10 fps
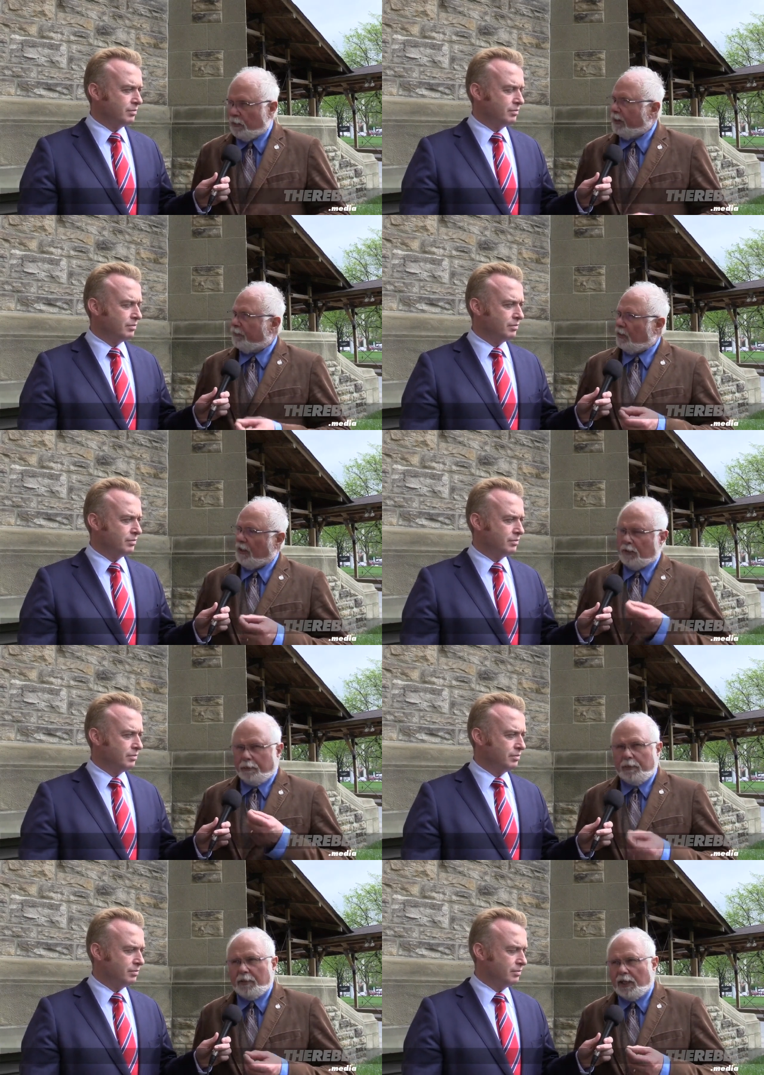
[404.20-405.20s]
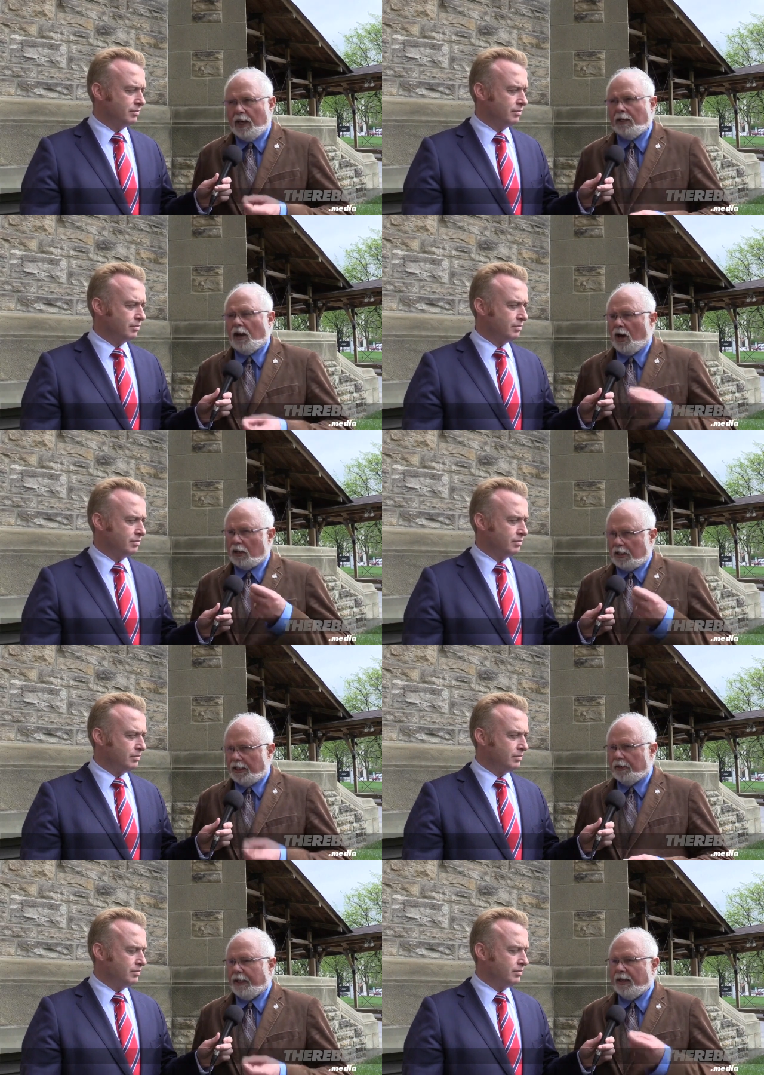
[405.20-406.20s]
Speaker 1: rifle and the BB gun are
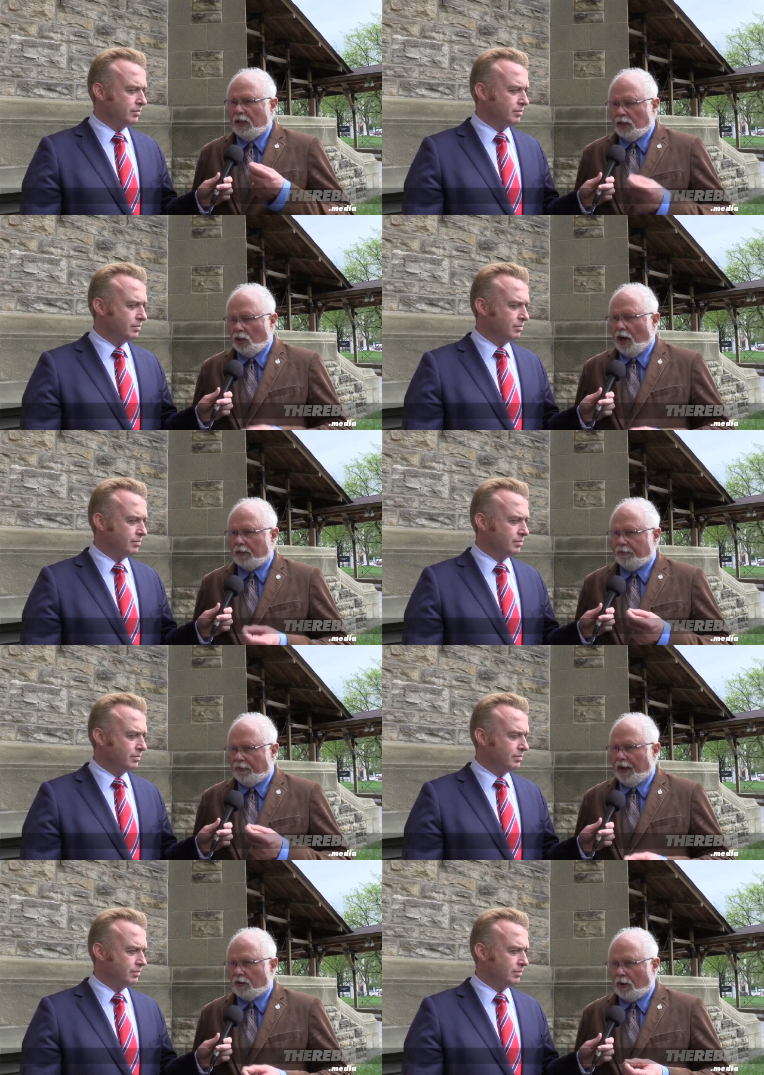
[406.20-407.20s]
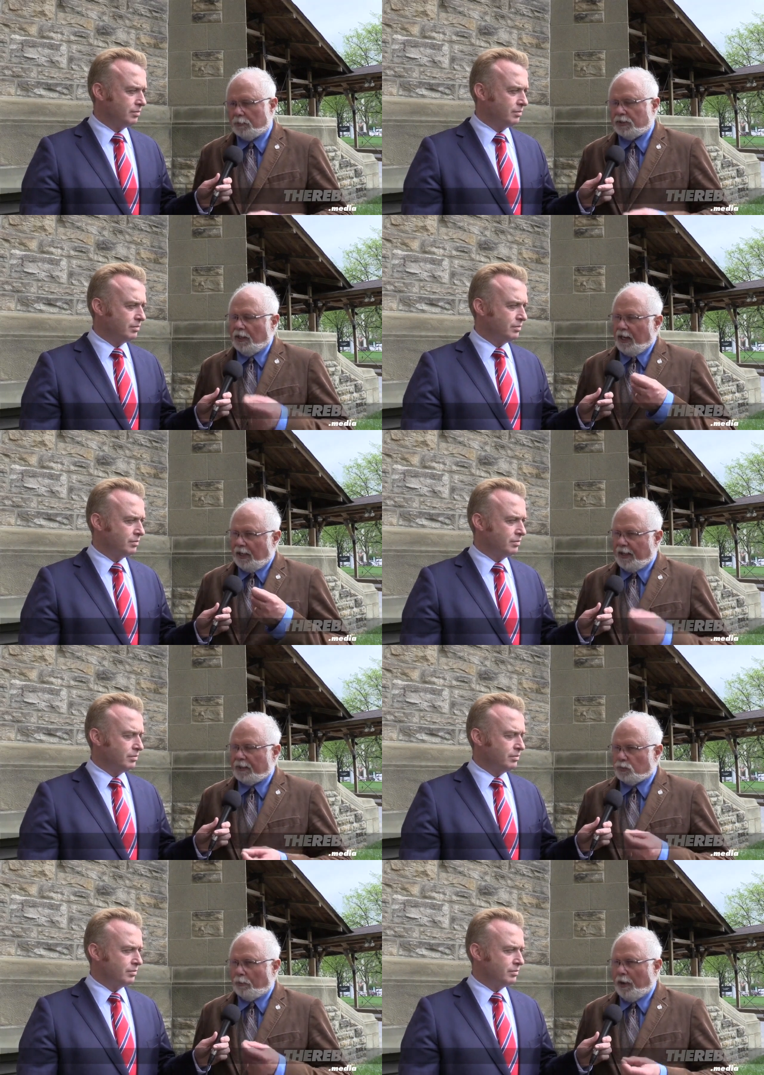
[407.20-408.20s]
clearly not firearms. And
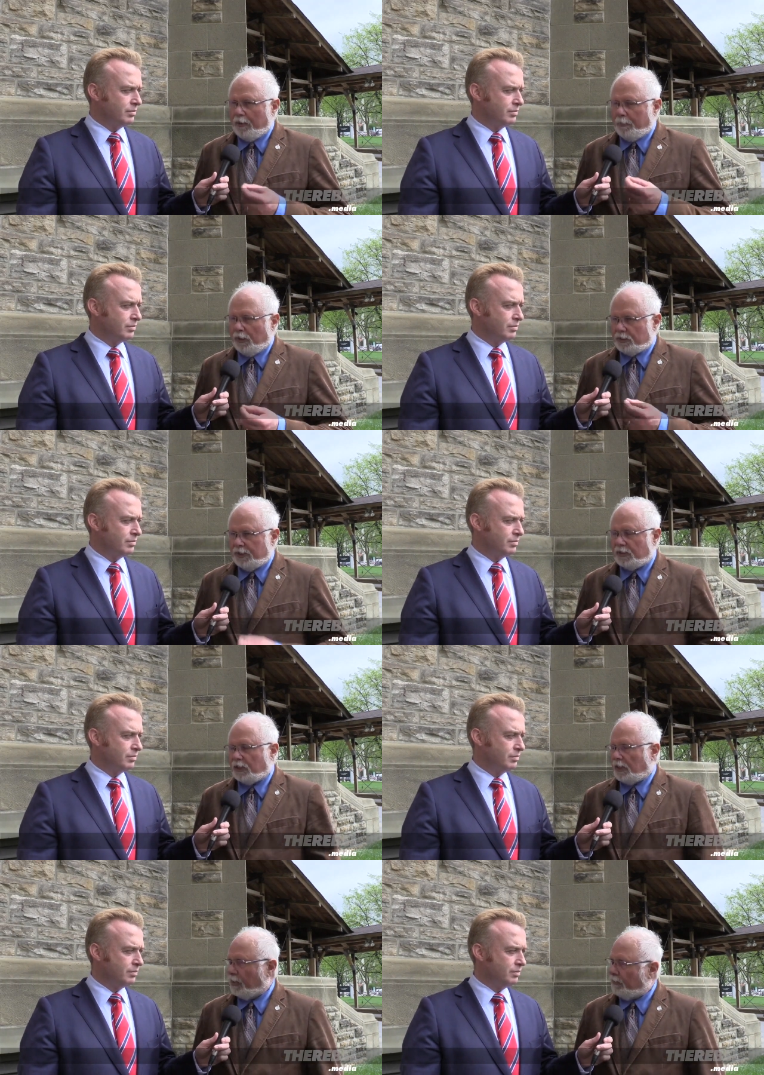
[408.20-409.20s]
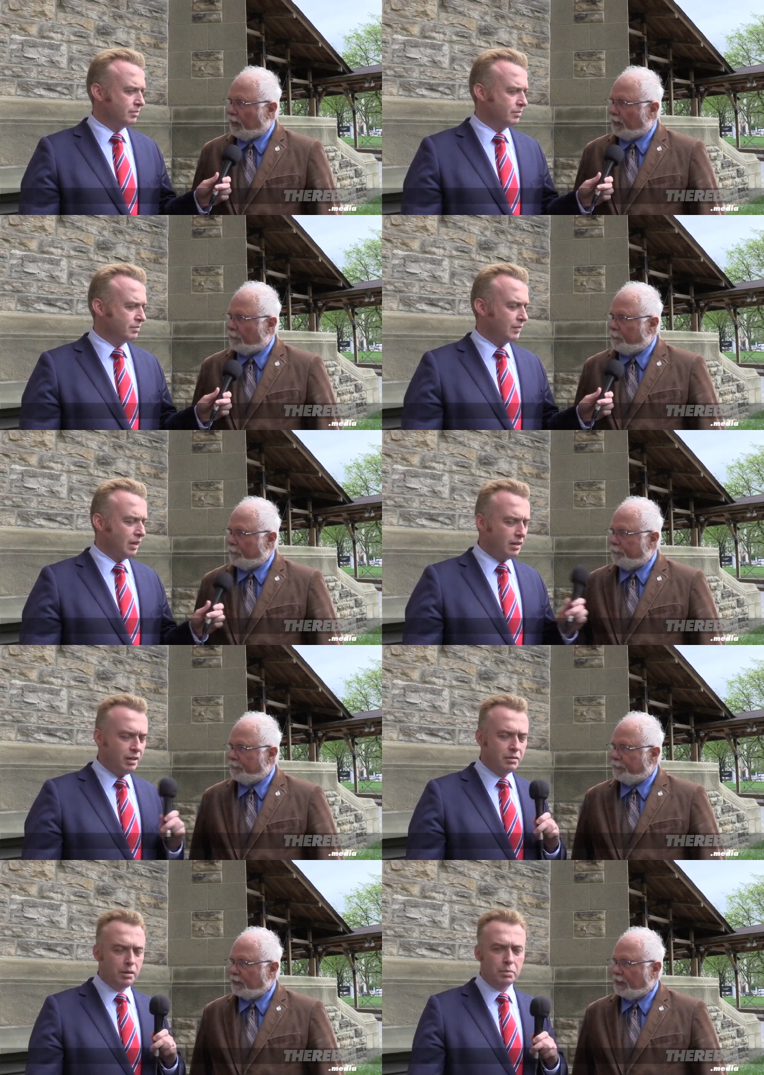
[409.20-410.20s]
that's what my bill seeks to clarify.
Speaker 2: All
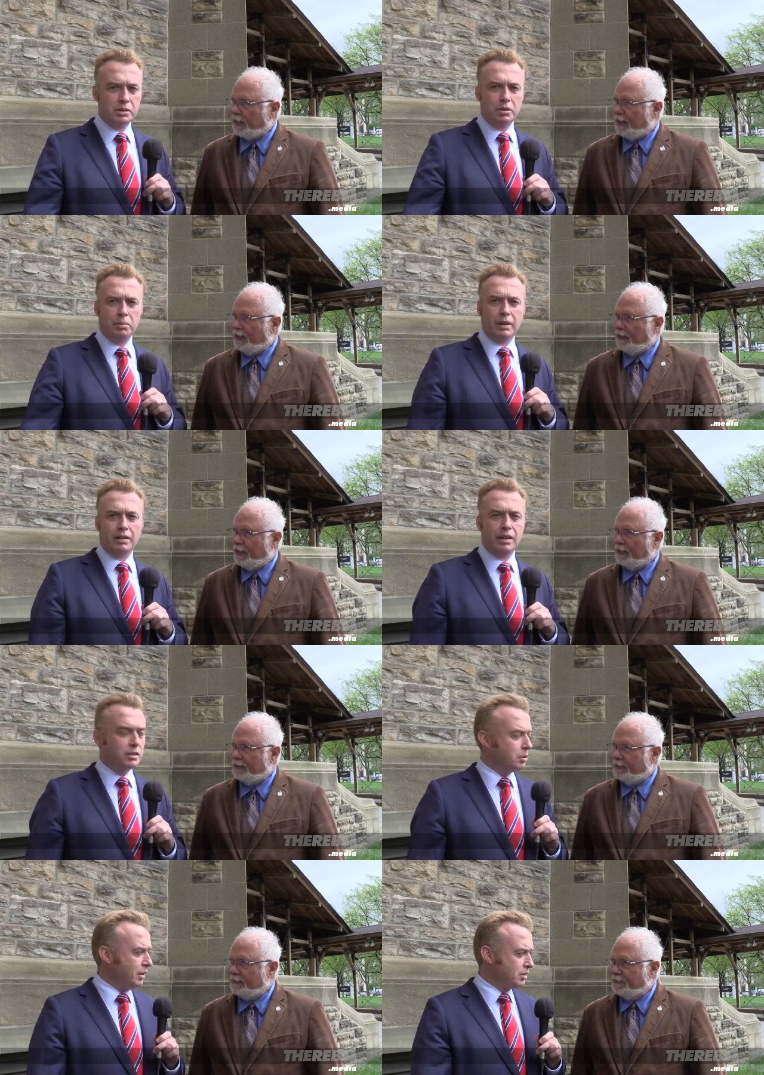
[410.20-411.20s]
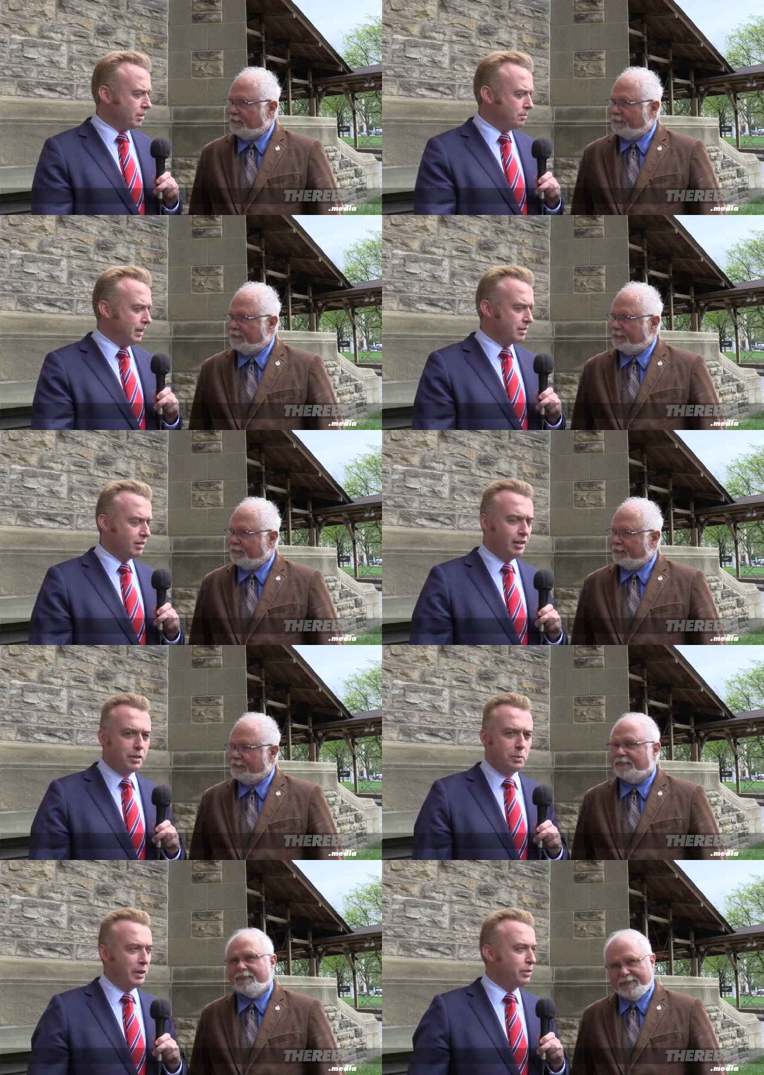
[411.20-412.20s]
right, Robert Sopuck, thanks so much and best of luck
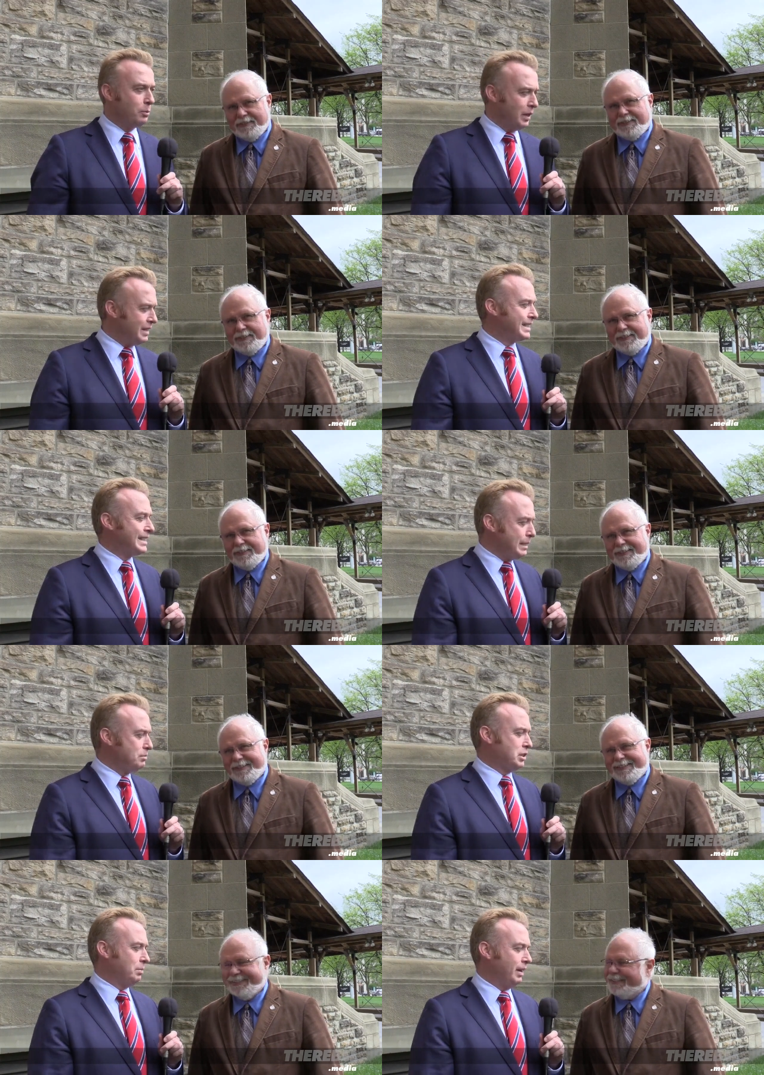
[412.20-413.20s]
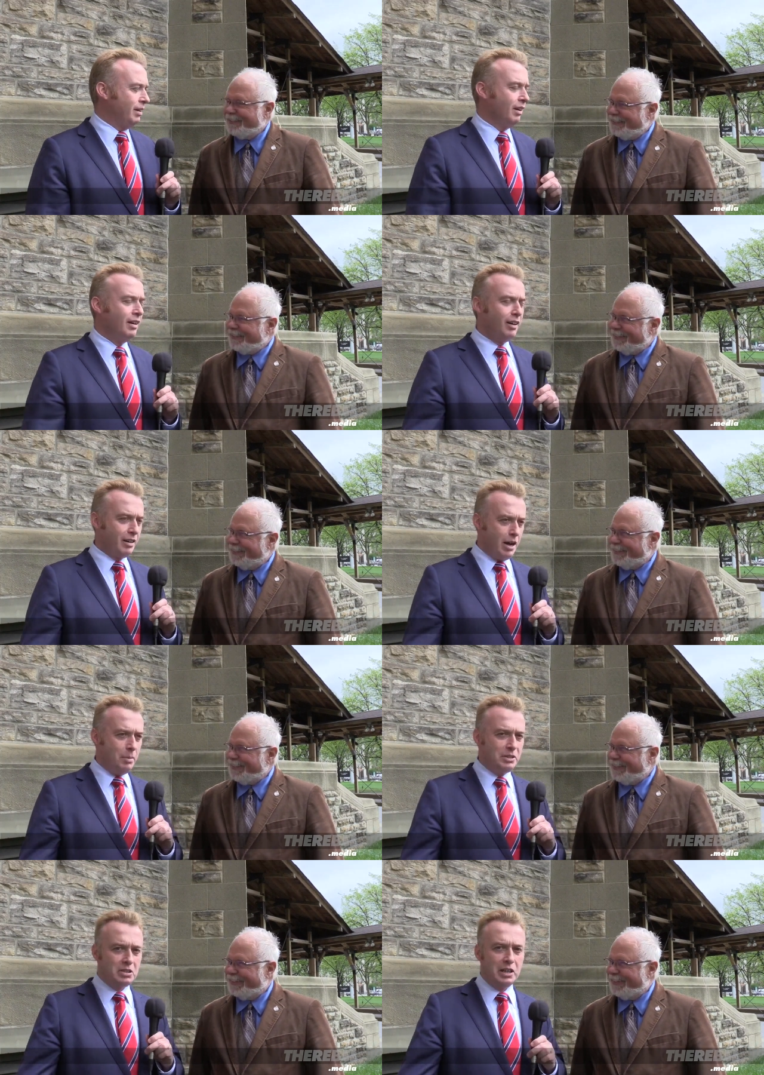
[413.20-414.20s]
with what seems to be a
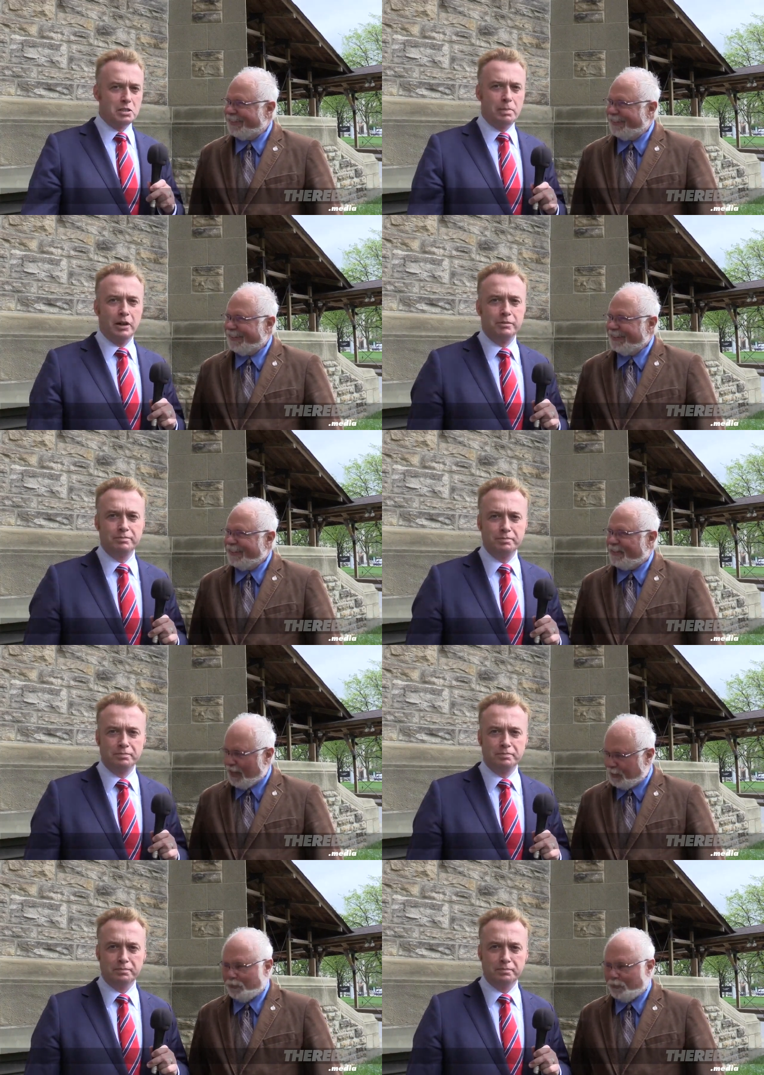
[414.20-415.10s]
common sense bill. Thank